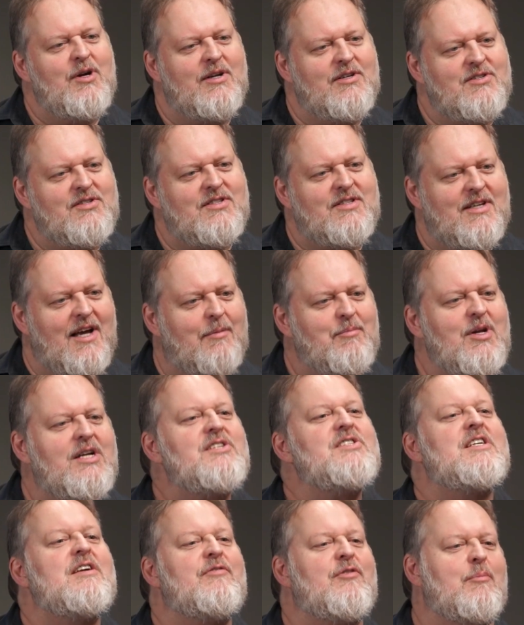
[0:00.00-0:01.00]
going
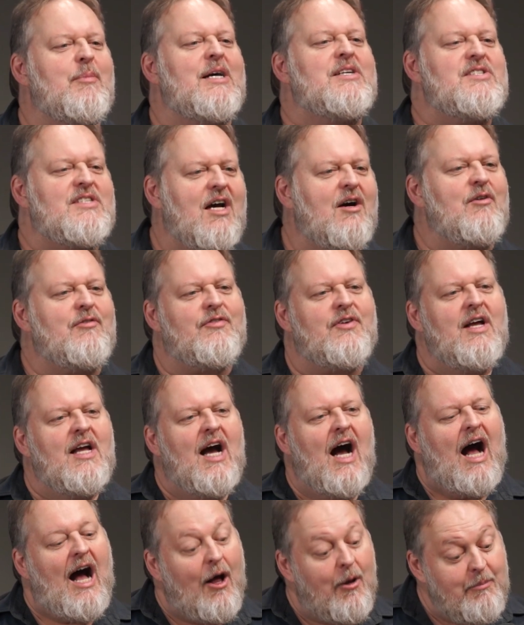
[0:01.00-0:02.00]
to see for myself.
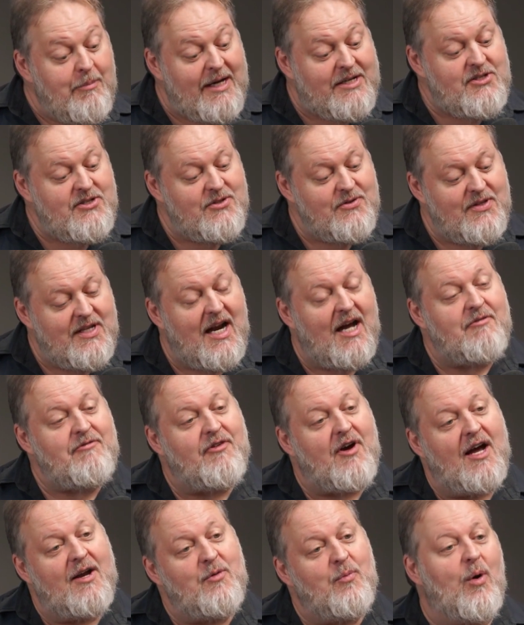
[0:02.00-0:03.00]
Okay. I'll bet you that I
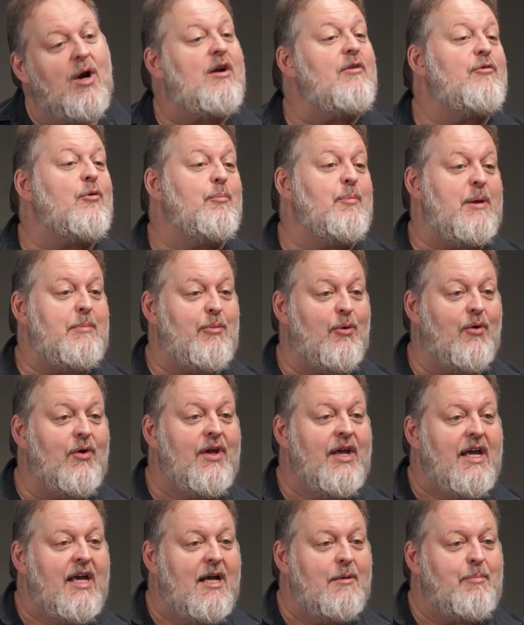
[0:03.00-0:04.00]
find wonderful
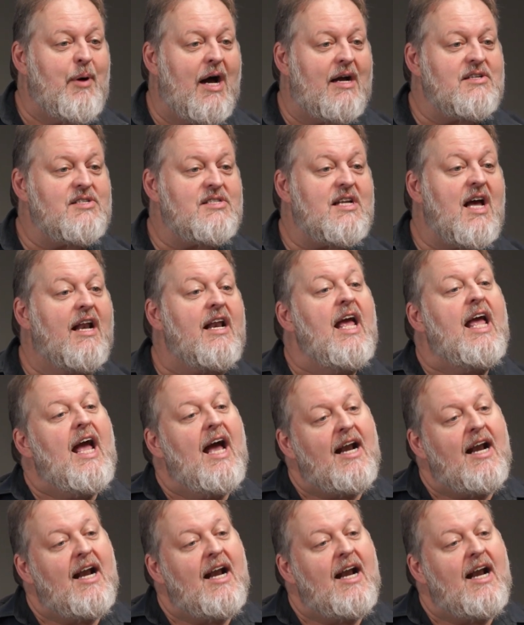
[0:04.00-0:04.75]
people in Pakistan.